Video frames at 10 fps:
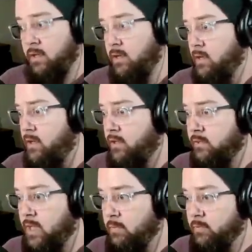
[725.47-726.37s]
This
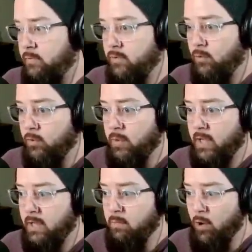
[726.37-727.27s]
game's messing with my
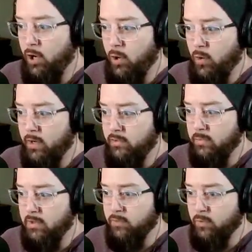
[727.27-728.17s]
head, bro. It's
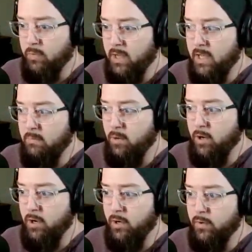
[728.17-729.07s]
messing with my head,
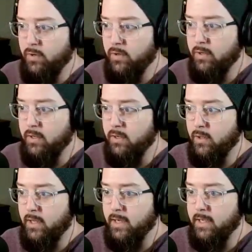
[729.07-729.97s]
bro. I don't
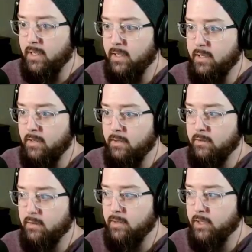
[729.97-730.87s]
like it.
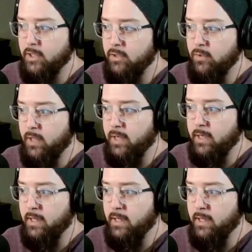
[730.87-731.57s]
Actually, I do like it.